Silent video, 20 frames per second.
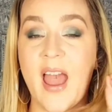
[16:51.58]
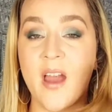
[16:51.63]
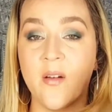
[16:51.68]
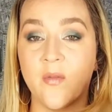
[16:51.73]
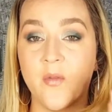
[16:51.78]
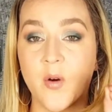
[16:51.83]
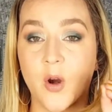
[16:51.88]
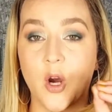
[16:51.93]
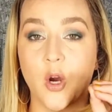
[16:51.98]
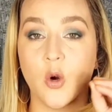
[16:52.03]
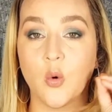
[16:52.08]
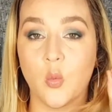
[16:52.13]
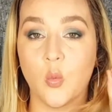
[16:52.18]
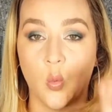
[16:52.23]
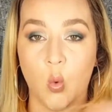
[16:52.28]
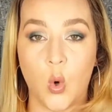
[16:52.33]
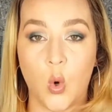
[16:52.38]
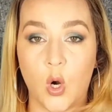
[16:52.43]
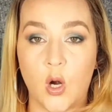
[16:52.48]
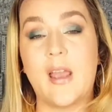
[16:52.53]
ever
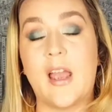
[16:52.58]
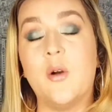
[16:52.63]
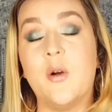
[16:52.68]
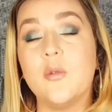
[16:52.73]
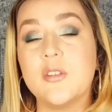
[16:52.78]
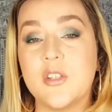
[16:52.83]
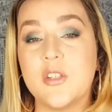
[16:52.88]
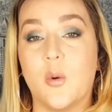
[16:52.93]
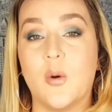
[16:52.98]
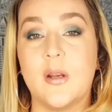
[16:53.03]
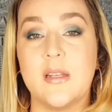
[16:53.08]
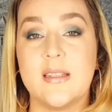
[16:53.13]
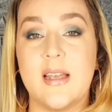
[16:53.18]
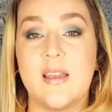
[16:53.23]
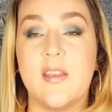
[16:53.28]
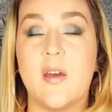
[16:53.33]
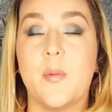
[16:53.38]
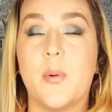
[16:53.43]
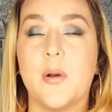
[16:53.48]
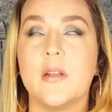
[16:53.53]
worn. I almost don't want to say
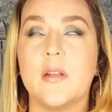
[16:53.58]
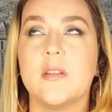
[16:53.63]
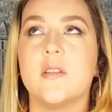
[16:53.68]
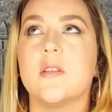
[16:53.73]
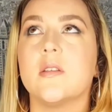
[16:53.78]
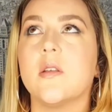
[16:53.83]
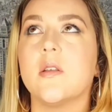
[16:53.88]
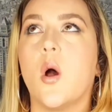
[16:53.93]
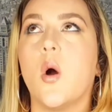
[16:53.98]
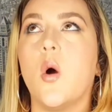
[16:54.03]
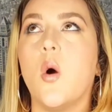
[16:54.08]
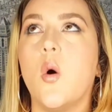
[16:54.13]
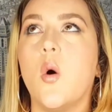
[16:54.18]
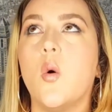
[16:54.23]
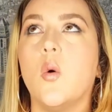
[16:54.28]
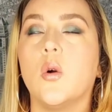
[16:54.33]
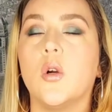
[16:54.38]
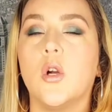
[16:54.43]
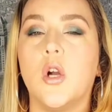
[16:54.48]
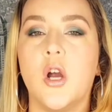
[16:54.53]
that, but it's
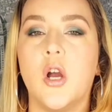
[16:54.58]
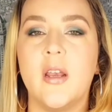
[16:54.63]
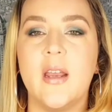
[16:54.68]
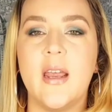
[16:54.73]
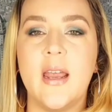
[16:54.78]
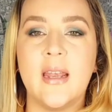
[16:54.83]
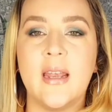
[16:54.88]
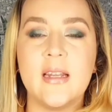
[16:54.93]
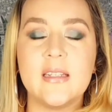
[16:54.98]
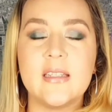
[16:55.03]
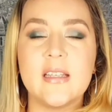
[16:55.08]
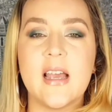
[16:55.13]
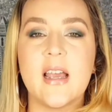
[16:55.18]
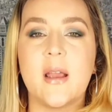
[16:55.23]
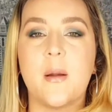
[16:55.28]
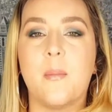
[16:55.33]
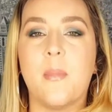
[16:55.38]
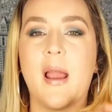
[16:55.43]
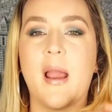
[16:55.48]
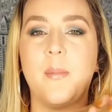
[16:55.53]
so good. And it's
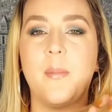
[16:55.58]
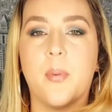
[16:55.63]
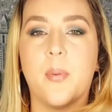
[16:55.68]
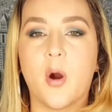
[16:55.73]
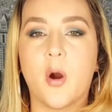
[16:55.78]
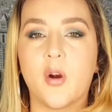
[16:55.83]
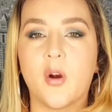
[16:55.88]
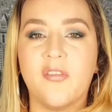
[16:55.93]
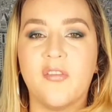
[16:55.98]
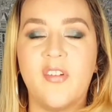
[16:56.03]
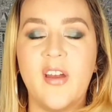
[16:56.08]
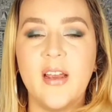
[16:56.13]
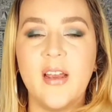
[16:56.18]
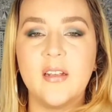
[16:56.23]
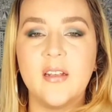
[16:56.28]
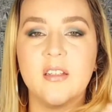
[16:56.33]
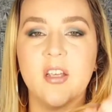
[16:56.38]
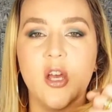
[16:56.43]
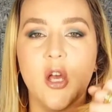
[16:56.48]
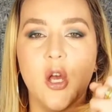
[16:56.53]
like my
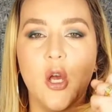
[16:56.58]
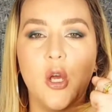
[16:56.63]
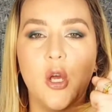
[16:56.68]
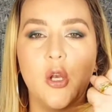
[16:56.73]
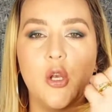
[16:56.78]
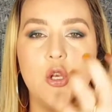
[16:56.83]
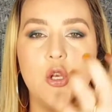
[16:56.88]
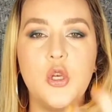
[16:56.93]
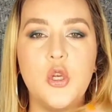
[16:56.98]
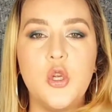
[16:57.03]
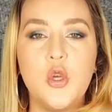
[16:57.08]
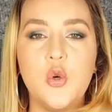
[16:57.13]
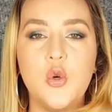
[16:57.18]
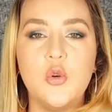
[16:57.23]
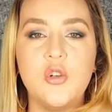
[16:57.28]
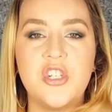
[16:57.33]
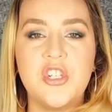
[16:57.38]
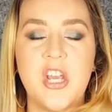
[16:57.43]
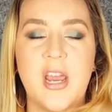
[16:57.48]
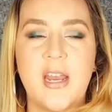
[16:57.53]
perfect
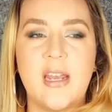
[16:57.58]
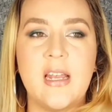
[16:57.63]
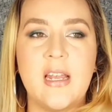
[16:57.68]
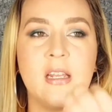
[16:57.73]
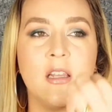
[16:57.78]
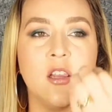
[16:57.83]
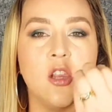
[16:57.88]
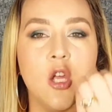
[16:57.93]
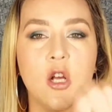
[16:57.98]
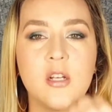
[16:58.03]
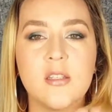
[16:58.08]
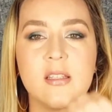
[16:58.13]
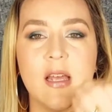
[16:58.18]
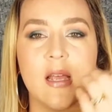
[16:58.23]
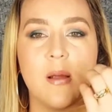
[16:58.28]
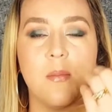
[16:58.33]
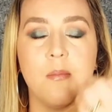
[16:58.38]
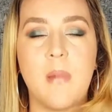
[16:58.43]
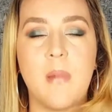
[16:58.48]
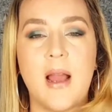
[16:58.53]
nude shade. It looks
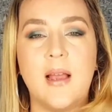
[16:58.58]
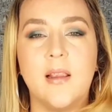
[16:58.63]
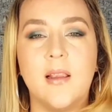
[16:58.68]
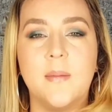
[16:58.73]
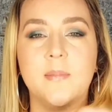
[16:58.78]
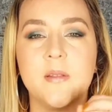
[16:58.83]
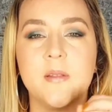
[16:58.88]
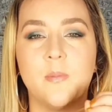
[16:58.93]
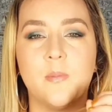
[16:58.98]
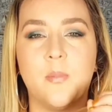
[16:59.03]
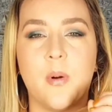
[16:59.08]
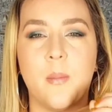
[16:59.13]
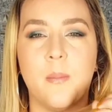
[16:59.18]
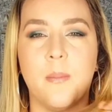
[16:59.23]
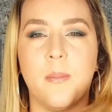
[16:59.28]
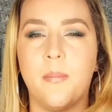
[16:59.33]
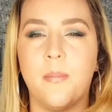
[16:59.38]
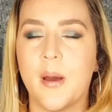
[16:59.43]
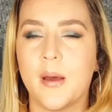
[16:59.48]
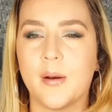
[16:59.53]
like my lips, but
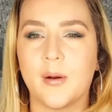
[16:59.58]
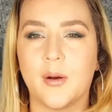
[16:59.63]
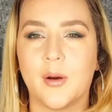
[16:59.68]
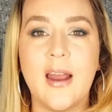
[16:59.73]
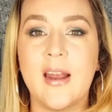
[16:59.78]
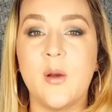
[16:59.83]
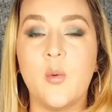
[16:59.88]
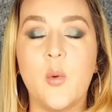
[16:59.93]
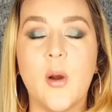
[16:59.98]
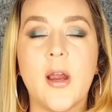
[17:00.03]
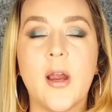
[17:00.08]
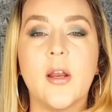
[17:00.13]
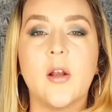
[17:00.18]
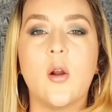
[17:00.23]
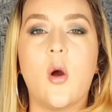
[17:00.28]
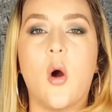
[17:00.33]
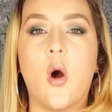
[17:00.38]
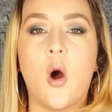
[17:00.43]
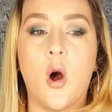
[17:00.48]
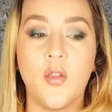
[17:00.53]
better. And I wear
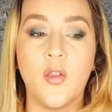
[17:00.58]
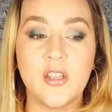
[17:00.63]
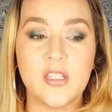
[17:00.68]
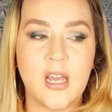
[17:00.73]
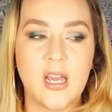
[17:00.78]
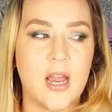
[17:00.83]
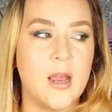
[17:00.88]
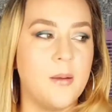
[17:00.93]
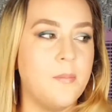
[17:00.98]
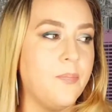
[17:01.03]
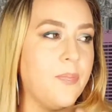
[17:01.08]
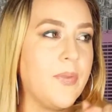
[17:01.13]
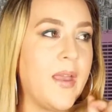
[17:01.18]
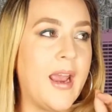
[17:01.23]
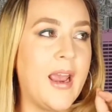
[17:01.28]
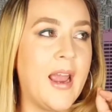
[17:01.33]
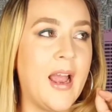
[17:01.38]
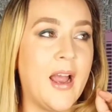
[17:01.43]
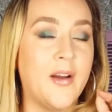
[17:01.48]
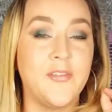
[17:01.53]
it all the time. I
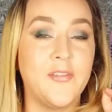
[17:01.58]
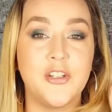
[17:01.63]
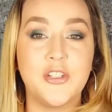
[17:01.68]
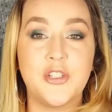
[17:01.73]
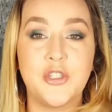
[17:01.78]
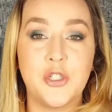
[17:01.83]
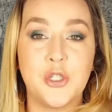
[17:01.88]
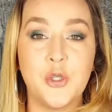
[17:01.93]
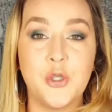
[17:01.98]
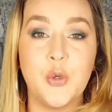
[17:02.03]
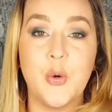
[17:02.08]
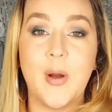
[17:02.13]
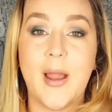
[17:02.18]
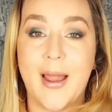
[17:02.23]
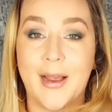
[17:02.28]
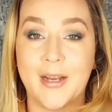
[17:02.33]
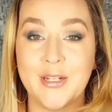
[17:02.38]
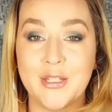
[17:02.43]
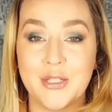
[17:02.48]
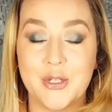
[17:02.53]
have 2
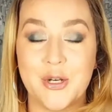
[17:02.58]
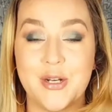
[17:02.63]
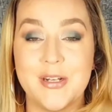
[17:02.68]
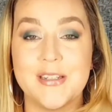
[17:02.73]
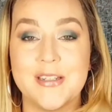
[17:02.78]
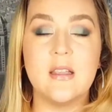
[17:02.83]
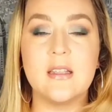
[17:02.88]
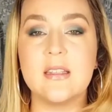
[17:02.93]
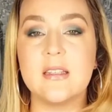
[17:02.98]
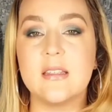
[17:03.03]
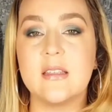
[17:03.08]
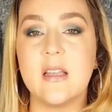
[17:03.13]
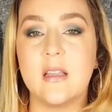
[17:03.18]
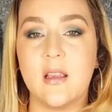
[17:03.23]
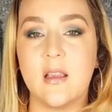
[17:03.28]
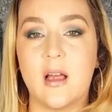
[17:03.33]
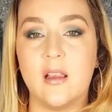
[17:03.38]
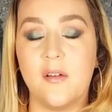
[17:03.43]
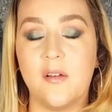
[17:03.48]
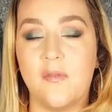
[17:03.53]
extras. This is the
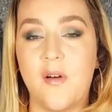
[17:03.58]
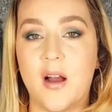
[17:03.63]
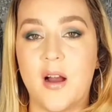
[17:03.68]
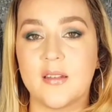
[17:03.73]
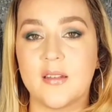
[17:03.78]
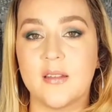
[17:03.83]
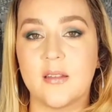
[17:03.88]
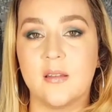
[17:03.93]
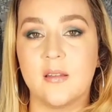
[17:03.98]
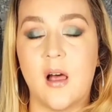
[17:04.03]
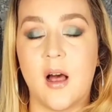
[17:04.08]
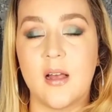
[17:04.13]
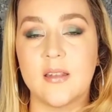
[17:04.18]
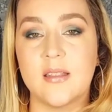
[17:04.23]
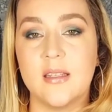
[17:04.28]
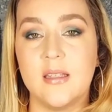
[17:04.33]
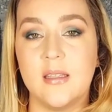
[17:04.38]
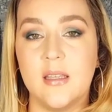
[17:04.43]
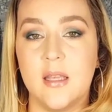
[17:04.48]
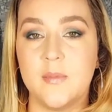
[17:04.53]
Lala Fox
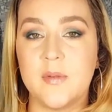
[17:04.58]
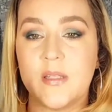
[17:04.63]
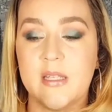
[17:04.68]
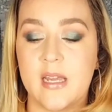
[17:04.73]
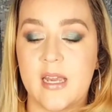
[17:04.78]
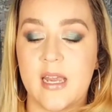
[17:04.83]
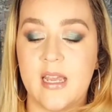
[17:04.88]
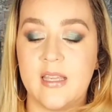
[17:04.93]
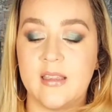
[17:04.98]
Glossy Lipstick